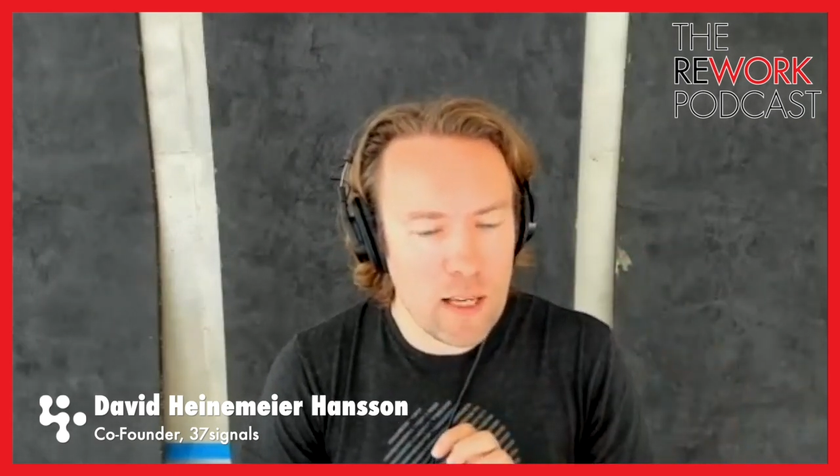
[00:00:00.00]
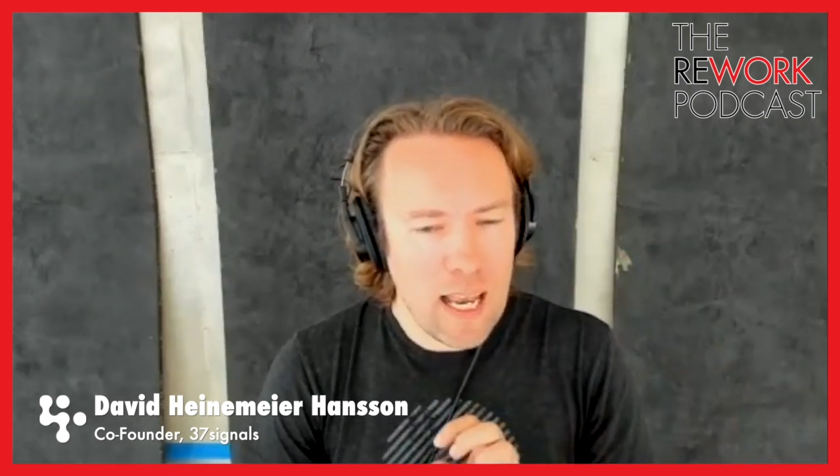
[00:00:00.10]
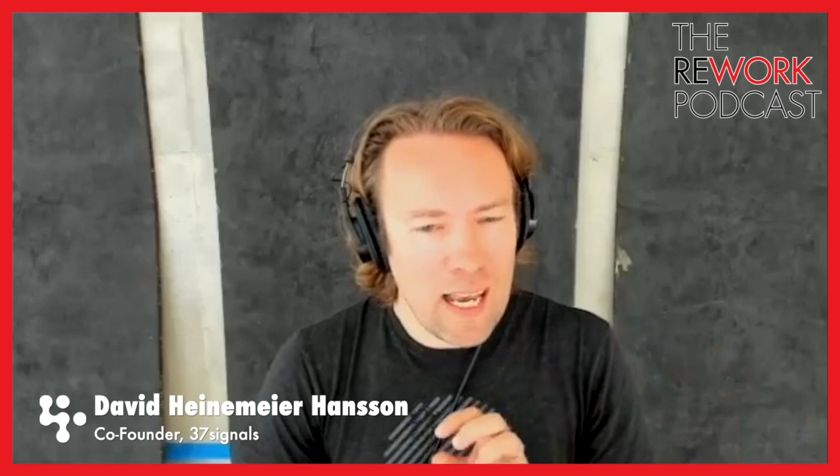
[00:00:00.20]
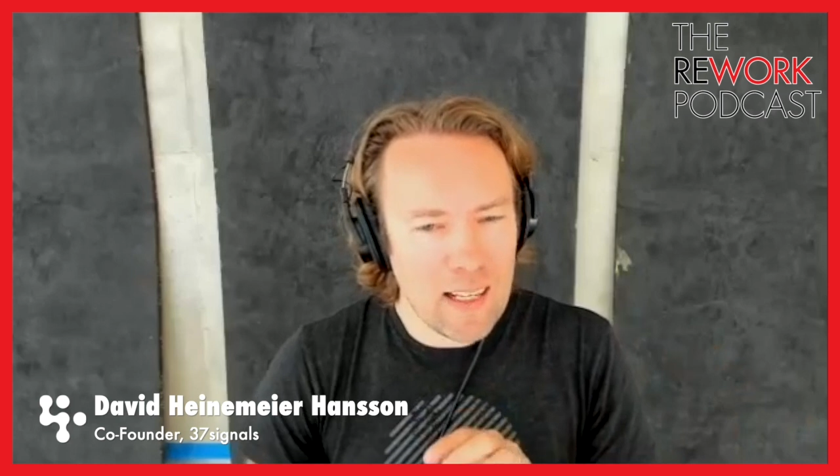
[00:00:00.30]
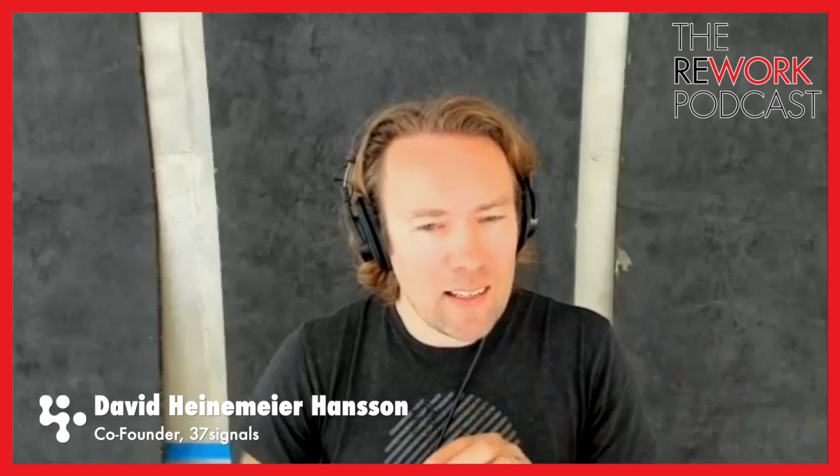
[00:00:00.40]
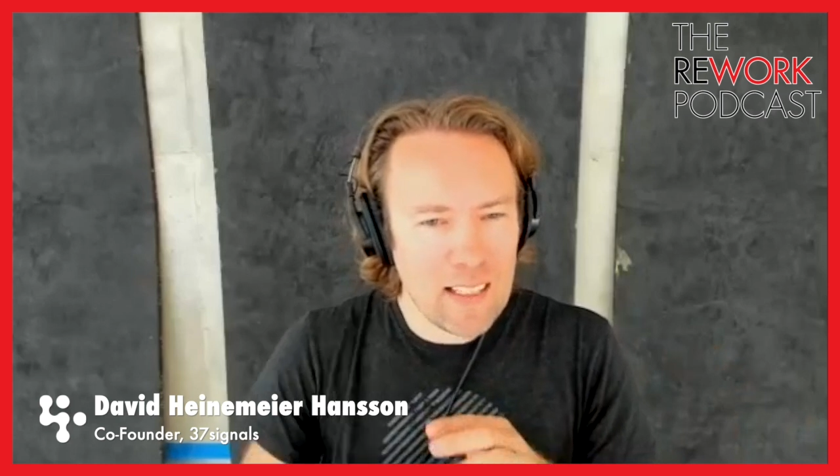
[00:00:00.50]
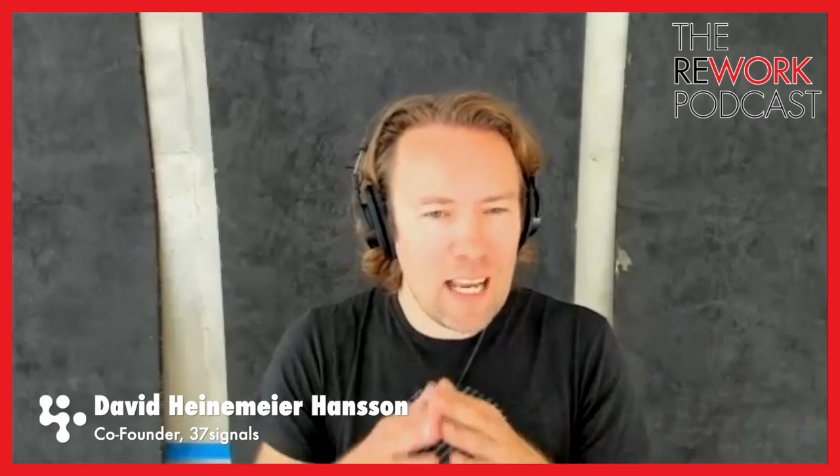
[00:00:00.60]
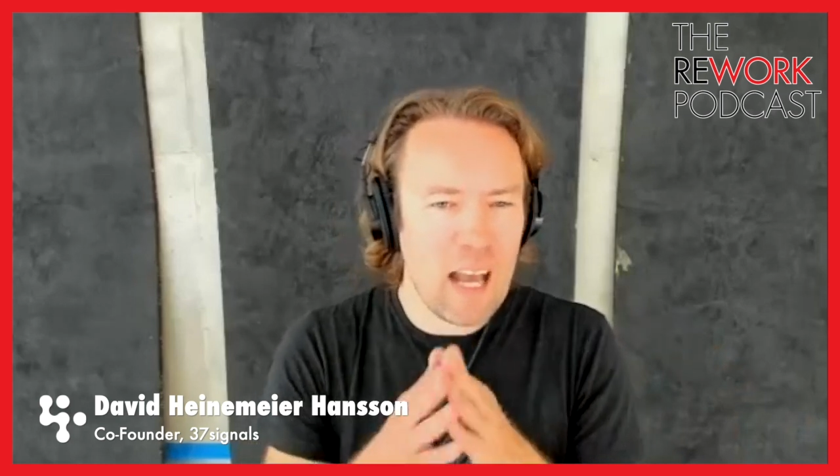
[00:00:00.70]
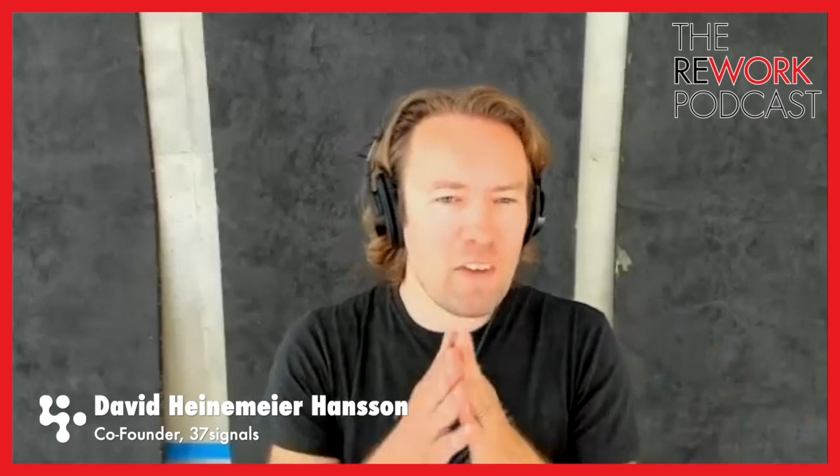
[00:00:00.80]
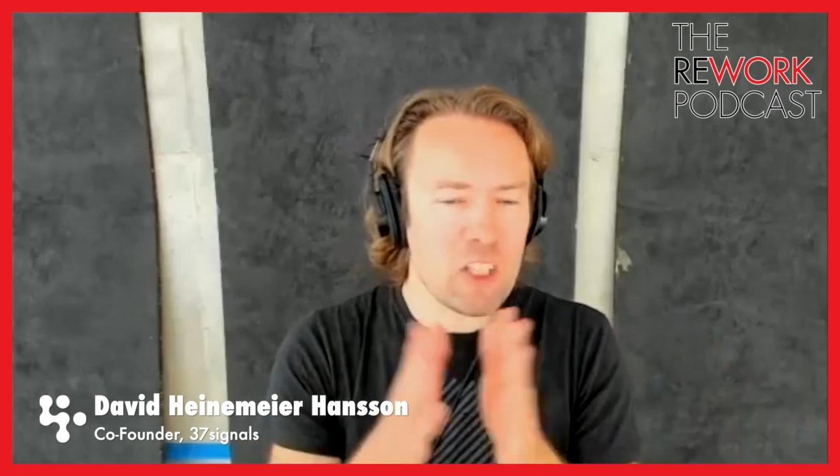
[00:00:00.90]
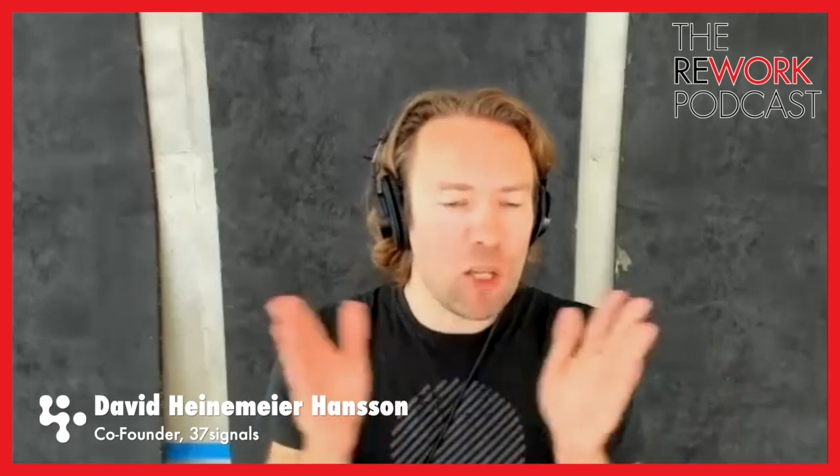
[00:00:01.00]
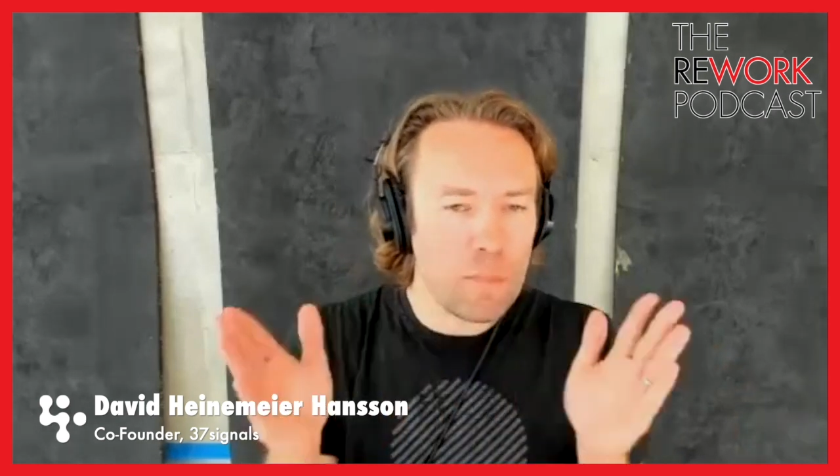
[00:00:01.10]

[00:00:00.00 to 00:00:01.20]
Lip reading: And I think having some